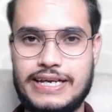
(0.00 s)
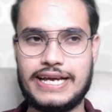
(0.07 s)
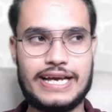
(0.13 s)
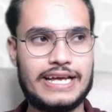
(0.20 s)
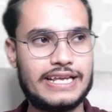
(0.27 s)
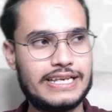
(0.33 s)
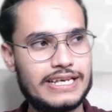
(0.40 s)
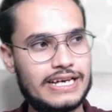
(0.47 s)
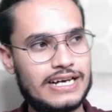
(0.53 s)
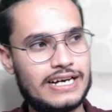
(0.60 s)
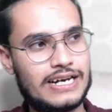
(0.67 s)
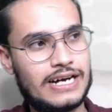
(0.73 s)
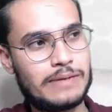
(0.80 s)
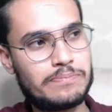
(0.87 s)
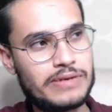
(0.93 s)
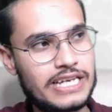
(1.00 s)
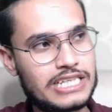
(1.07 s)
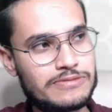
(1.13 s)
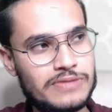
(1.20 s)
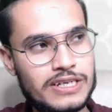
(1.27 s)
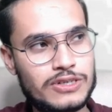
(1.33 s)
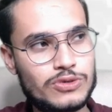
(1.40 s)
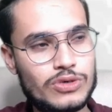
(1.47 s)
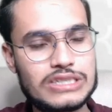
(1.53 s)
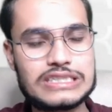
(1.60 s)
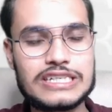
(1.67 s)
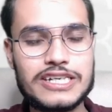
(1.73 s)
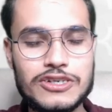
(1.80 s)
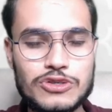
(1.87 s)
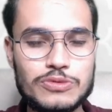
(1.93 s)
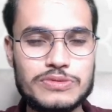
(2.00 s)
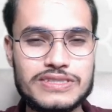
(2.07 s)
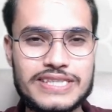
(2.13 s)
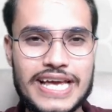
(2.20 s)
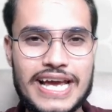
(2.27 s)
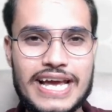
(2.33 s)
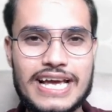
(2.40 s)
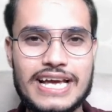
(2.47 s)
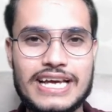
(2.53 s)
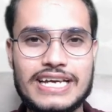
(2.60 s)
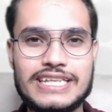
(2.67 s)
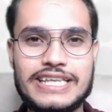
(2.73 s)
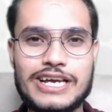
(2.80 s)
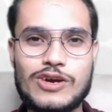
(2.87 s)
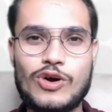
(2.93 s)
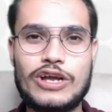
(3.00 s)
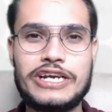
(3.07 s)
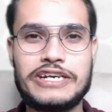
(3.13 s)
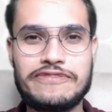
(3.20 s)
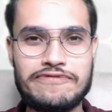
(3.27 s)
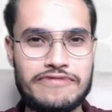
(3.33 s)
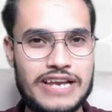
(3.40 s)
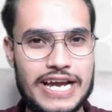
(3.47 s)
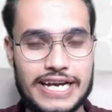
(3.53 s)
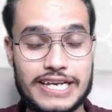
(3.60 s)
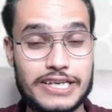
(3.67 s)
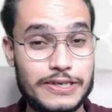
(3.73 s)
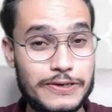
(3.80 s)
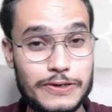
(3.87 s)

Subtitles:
and a place where 2 or 3 rooms there, they call it flat.